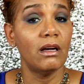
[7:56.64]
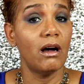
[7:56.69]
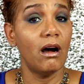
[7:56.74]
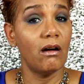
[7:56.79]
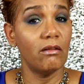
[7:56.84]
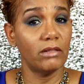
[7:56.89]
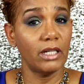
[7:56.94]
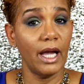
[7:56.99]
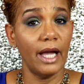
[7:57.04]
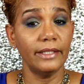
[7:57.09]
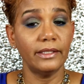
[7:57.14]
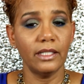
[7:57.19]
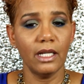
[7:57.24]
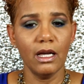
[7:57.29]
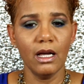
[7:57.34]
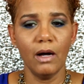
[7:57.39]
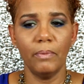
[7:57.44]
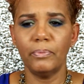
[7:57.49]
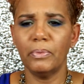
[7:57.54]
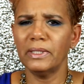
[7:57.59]
okay, to
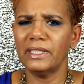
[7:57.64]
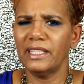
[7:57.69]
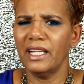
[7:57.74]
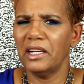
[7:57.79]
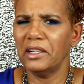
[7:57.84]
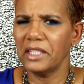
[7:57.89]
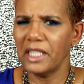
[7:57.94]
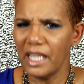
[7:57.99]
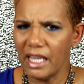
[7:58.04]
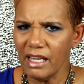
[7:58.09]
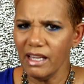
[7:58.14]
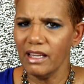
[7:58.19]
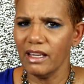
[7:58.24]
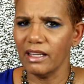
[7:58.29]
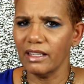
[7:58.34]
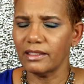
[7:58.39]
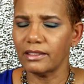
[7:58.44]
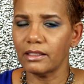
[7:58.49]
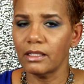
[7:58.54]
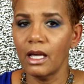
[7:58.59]
help with their
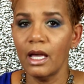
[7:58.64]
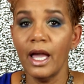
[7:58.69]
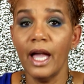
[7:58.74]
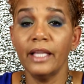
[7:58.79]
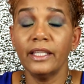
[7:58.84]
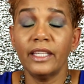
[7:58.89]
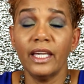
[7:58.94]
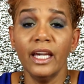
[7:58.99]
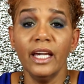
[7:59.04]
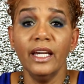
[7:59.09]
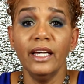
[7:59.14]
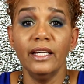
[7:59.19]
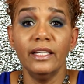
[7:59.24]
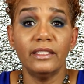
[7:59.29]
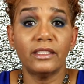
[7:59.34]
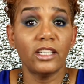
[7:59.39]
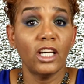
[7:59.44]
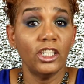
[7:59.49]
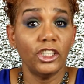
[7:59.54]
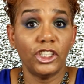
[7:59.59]
kids. And
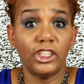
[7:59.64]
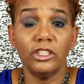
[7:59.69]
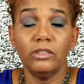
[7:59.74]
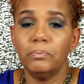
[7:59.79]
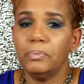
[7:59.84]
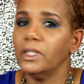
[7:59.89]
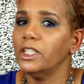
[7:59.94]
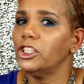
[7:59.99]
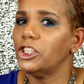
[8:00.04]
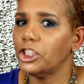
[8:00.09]
kids should be